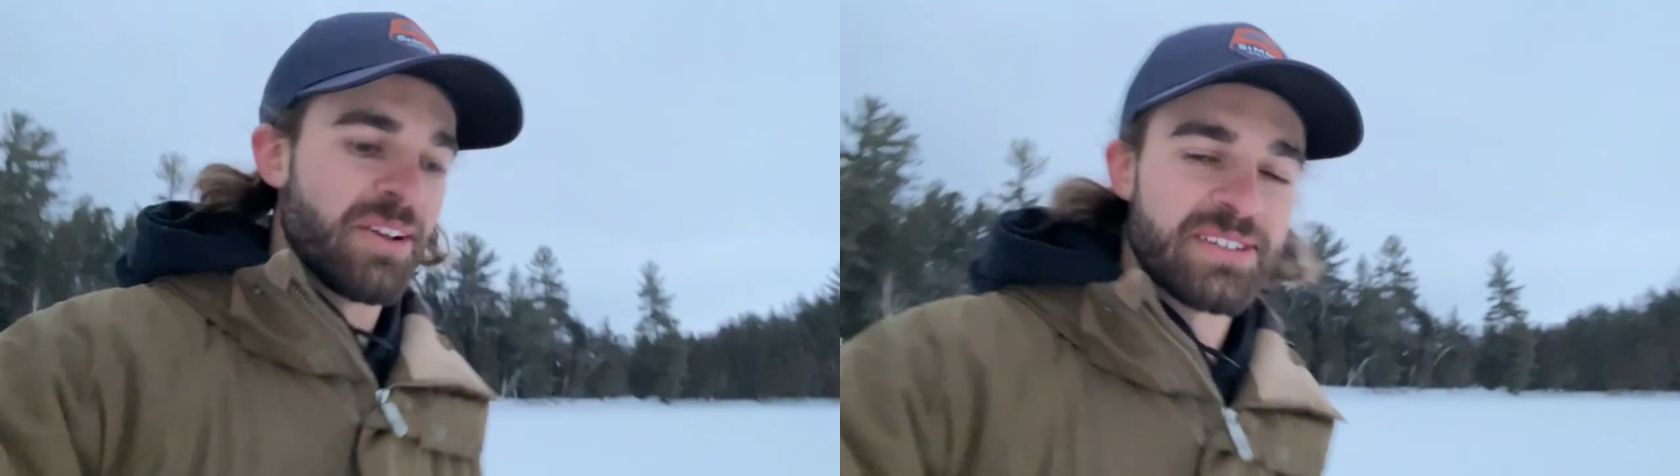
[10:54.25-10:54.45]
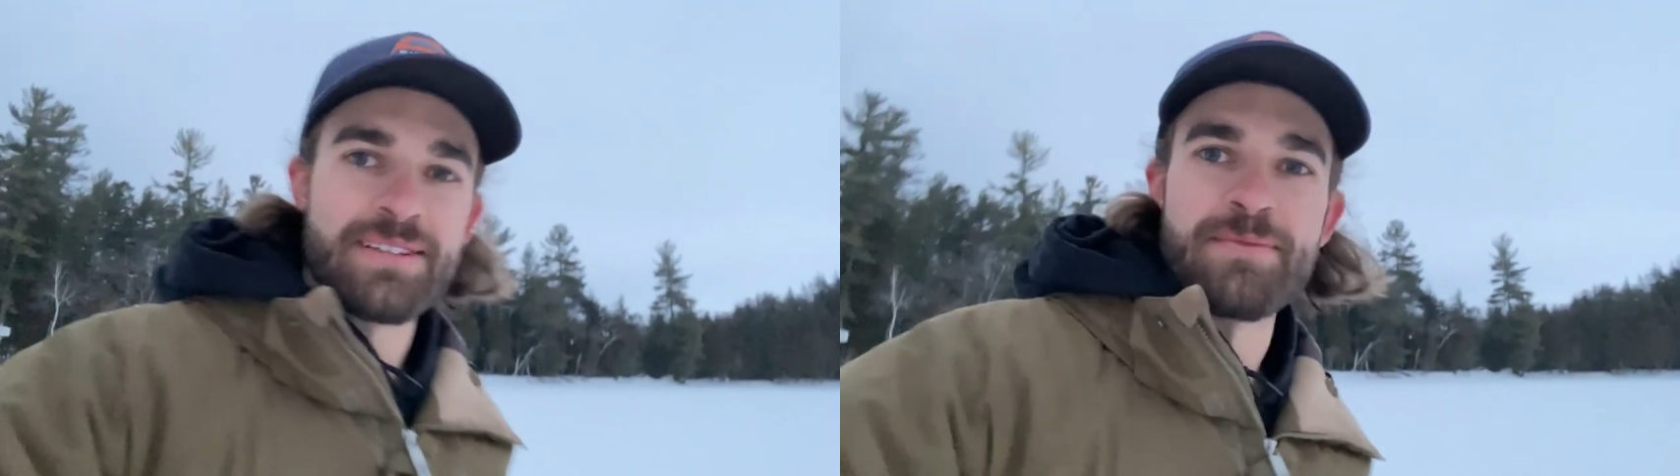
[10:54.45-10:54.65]

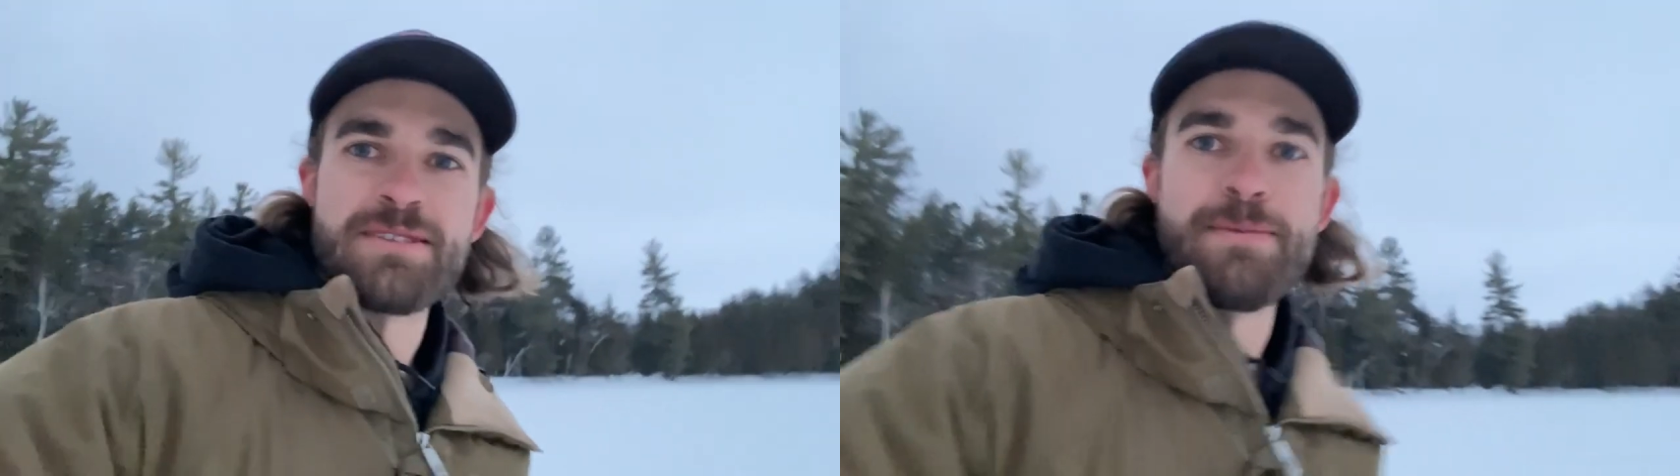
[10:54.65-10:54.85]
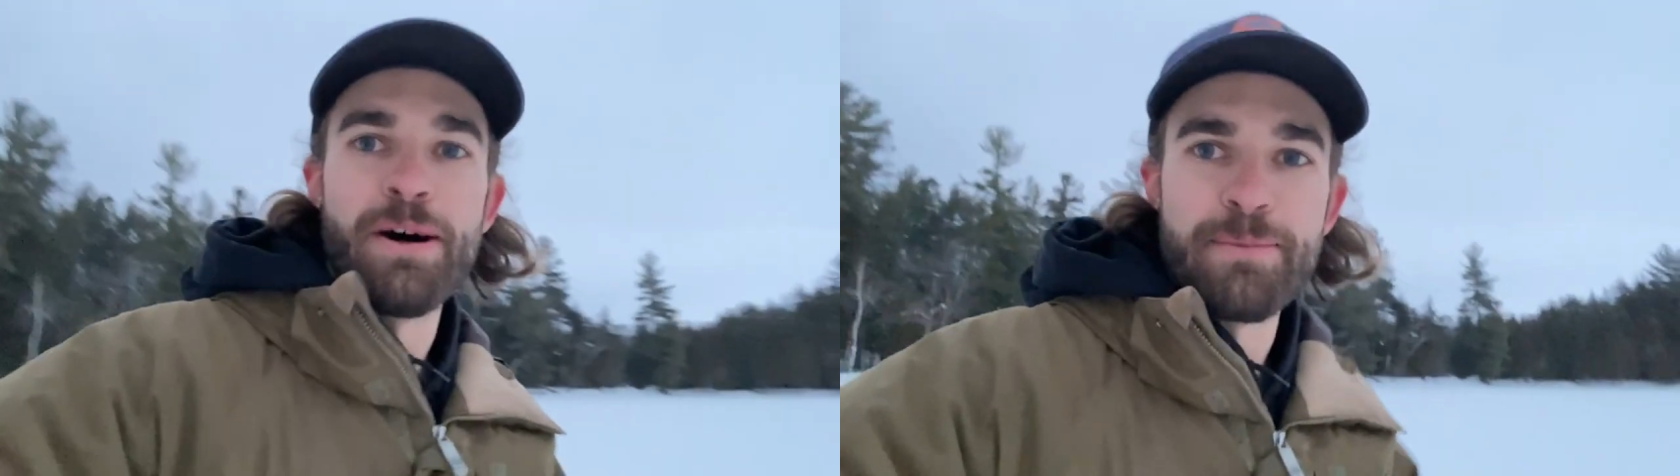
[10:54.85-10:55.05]
looks like
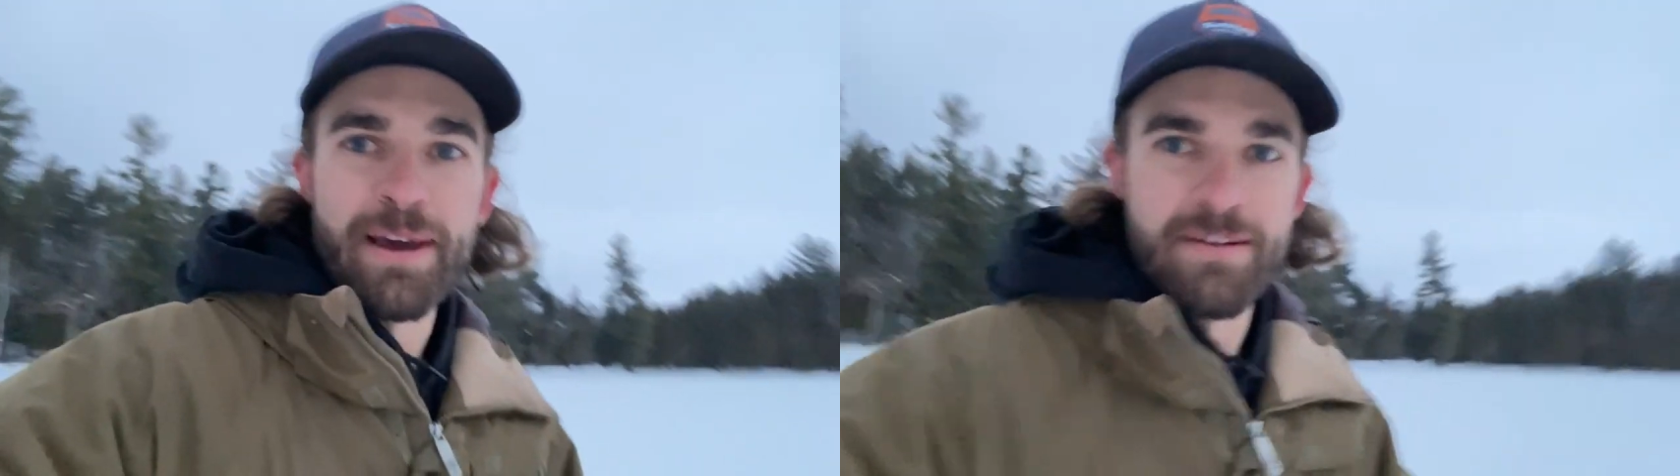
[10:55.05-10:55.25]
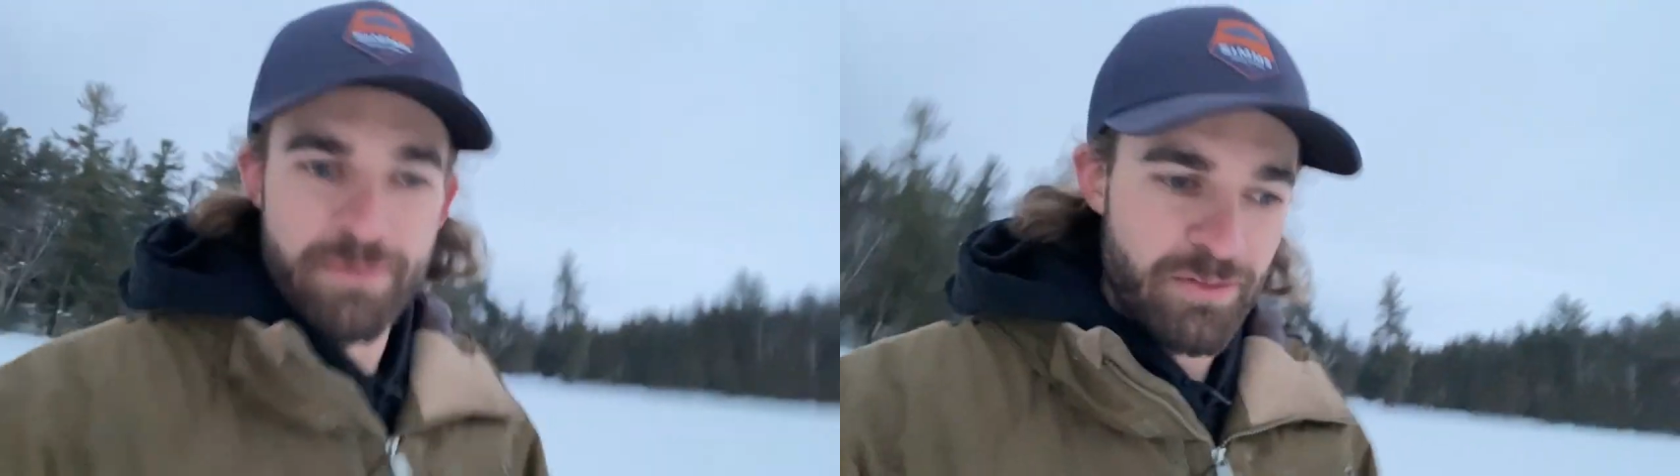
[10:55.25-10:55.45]
some smelt
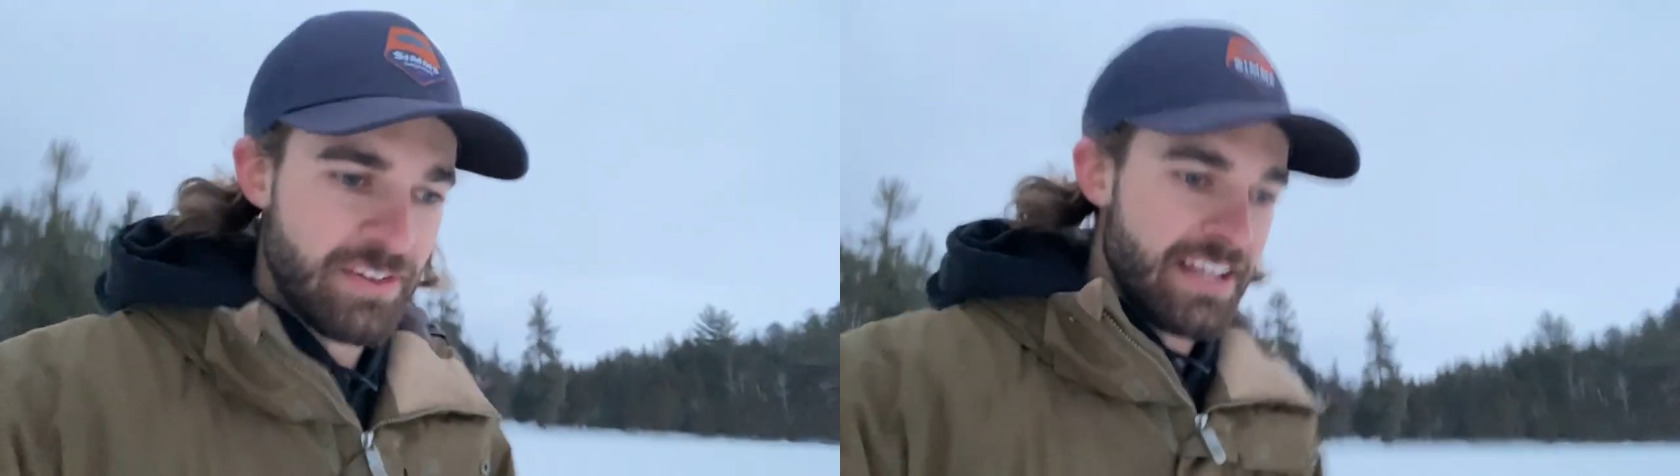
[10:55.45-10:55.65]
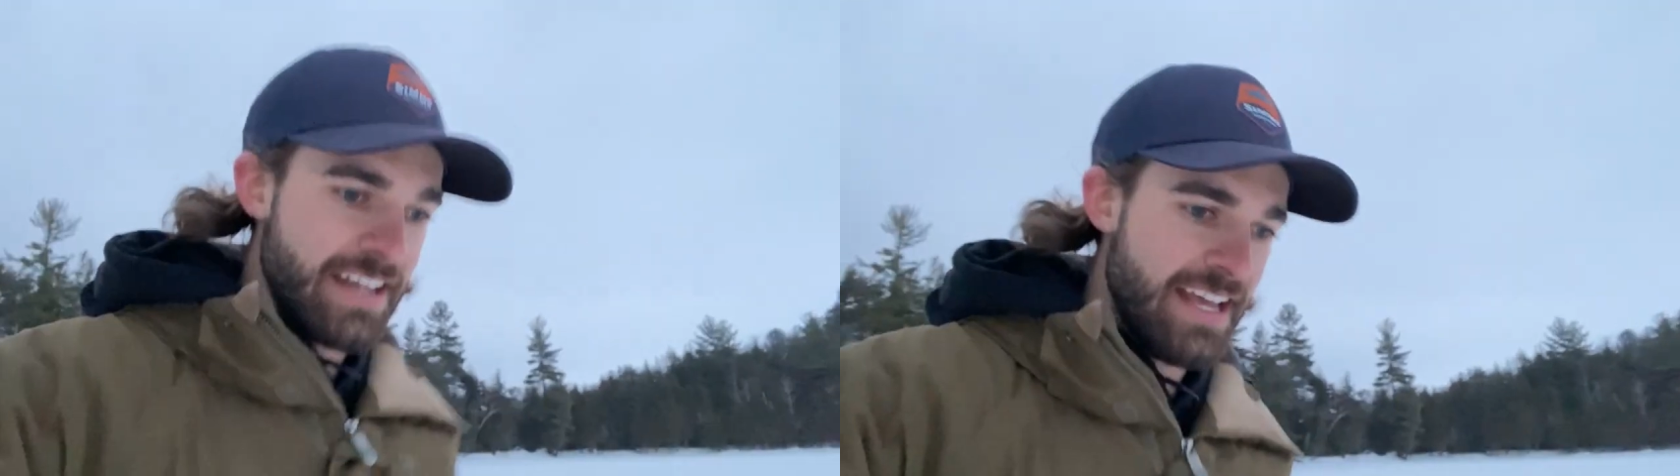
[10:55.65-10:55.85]
might have
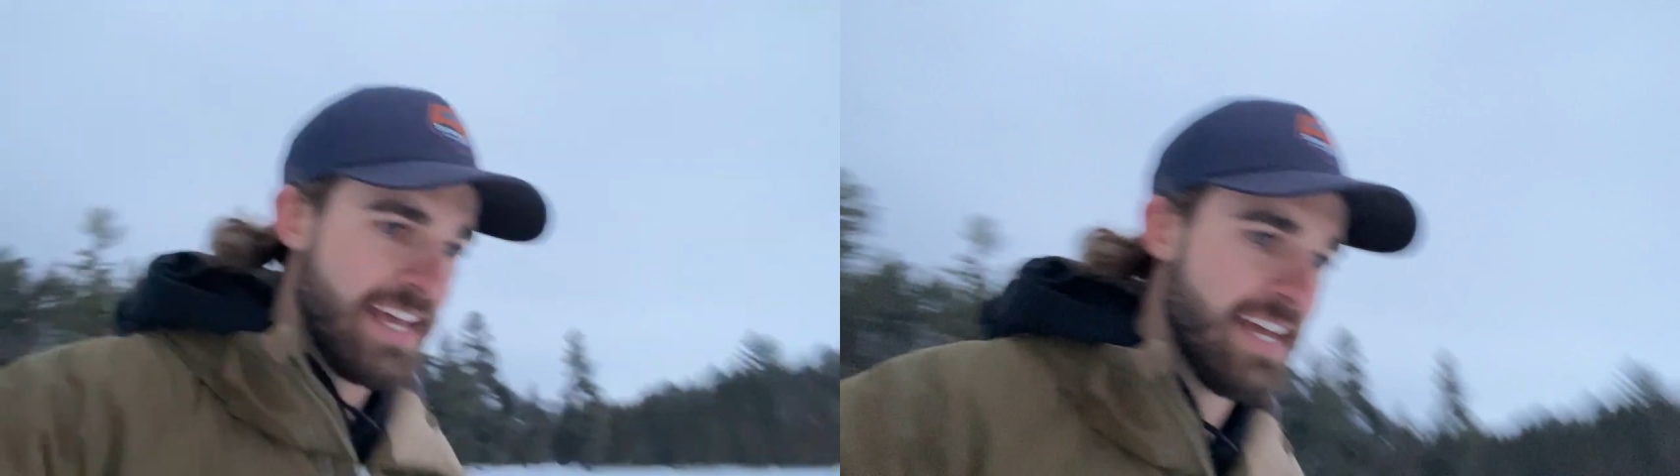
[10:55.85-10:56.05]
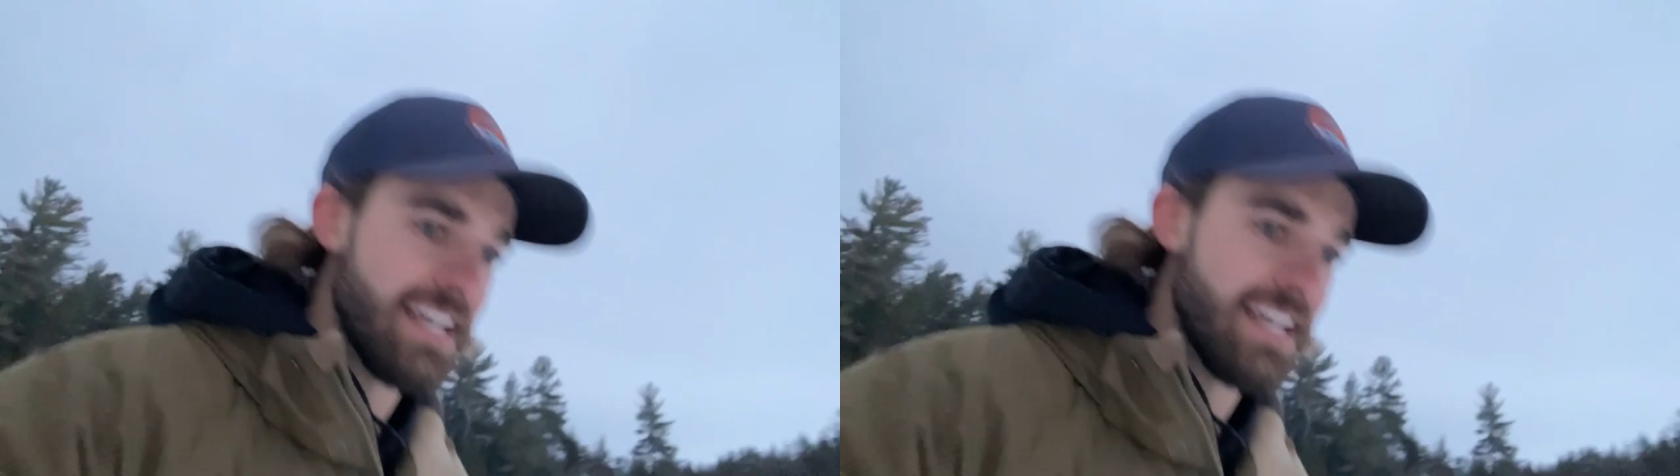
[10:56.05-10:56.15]
moved in.